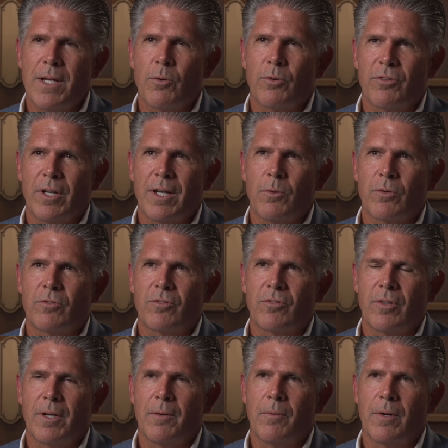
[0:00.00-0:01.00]
It
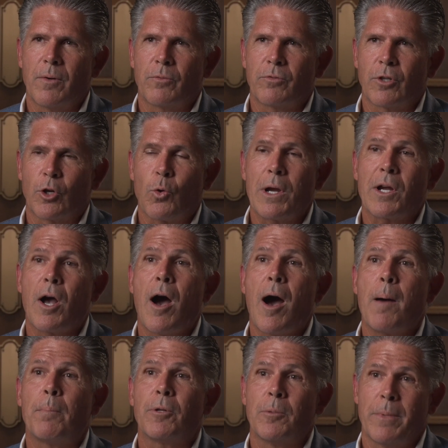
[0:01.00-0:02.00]
was a great
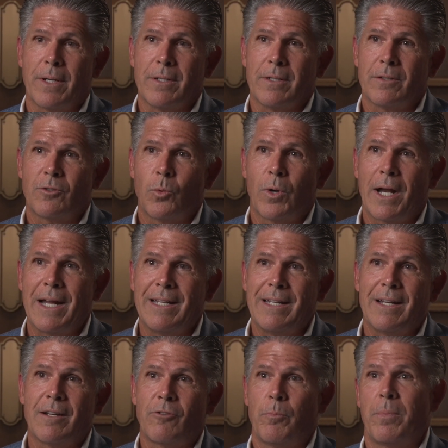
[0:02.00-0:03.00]
compliment to what I
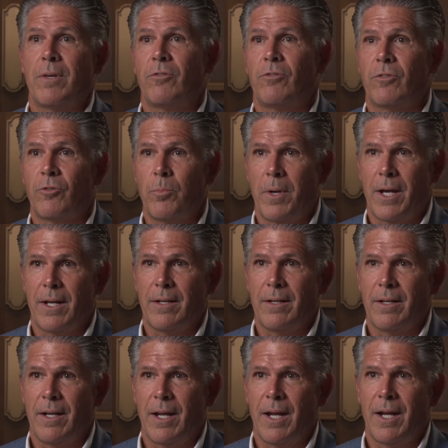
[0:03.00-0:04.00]
did as a businessman,
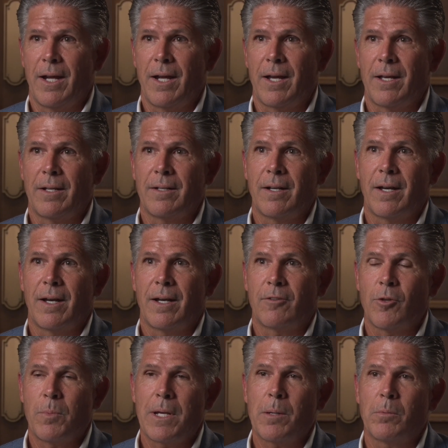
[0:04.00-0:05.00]
and
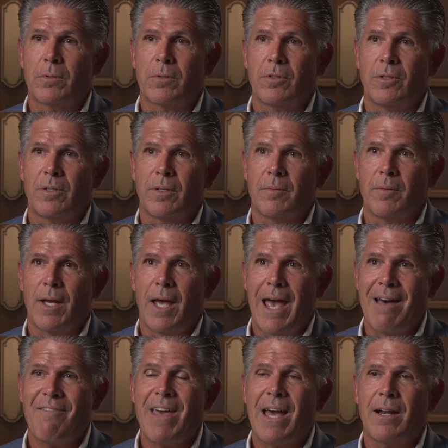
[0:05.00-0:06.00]
to be able to
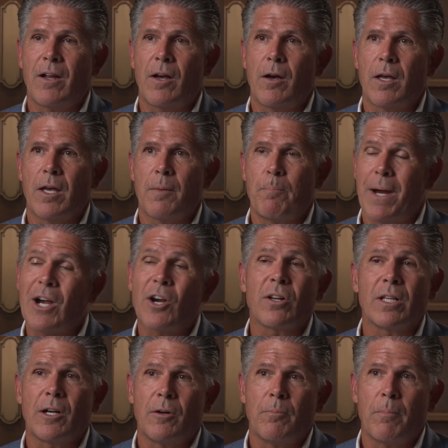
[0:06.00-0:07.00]
have that
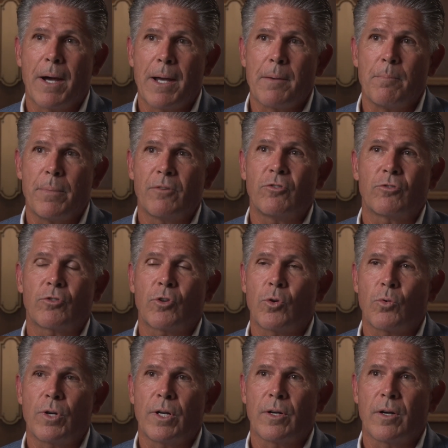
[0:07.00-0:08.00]
parallel my business
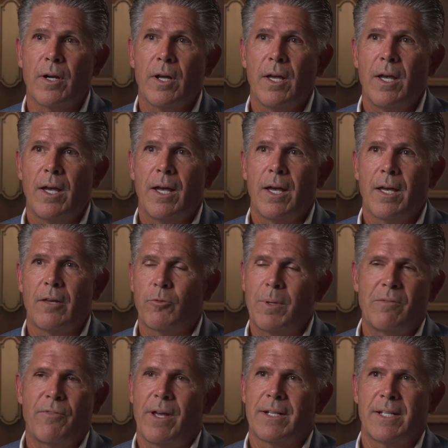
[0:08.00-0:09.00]
career has
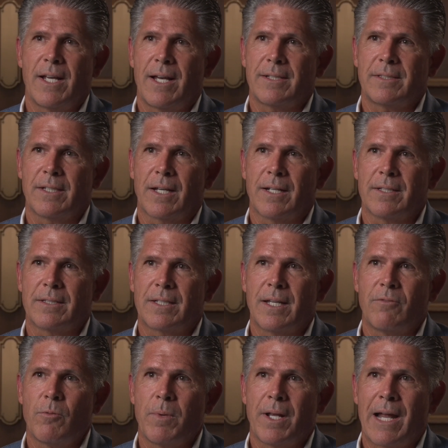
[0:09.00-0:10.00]
been fantastic, and it's
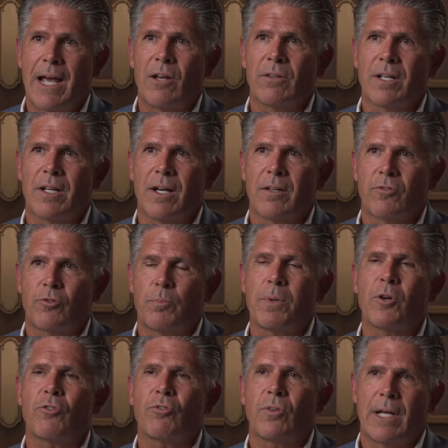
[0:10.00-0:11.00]
given me an outlet, a
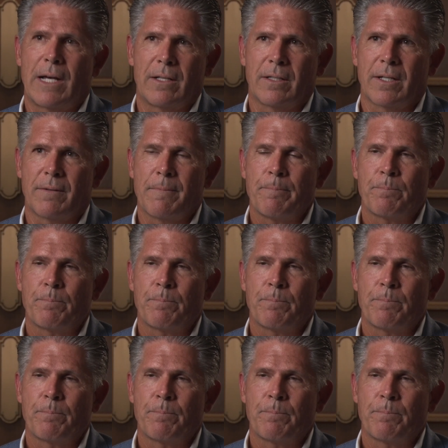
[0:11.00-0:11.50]
spiritual outlet